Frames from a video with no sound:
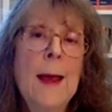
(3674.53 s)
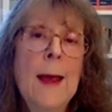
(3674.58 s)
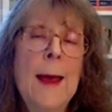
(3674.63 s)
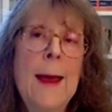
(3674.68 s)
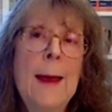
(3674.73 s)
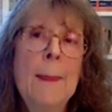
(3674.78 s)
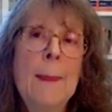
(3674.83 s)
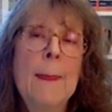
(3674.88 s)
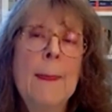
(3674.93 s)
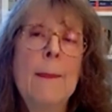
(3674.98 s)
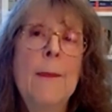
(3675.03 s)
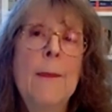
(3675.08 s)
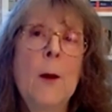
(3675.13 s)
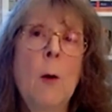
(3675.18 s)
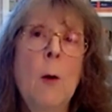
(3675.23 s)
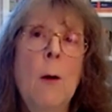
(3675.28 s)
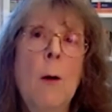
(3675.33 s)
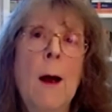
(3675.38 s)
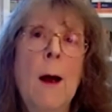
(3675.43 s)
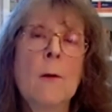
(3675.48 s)
And
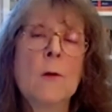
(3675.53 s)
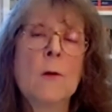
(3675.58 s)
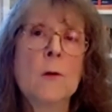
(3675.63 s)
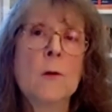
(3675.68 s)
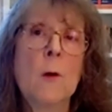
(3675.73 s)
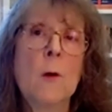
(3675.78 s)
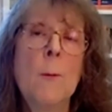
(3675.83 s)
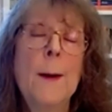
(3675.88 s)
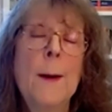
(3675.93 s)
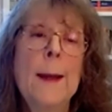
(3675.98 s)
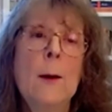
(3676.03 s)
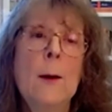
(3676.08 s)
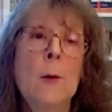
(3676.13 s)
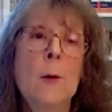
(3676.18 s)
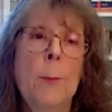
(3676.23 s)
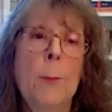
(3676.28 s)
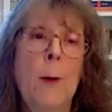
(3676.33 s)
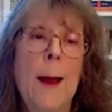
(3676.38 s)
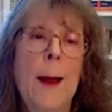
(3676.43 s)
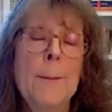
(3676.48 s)
there are so many good
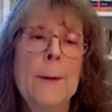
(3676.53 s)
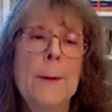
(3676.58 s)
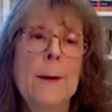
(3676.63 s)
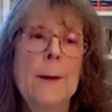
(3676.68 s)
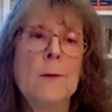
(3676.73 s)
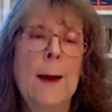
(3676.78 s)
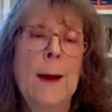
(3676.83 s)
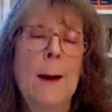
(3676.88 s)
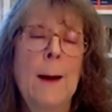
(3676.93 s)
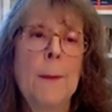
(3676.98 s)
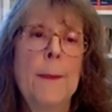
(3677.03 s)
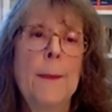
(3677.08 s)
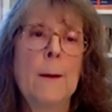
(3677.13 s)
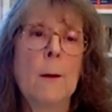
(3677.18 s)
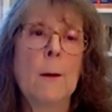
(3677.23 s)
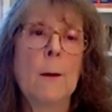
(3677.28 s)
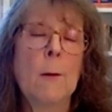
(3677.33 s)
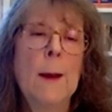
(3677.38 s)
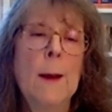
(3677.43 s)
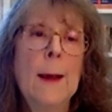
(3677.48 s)
properties out
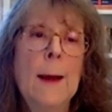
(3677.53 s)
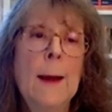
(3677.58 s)
there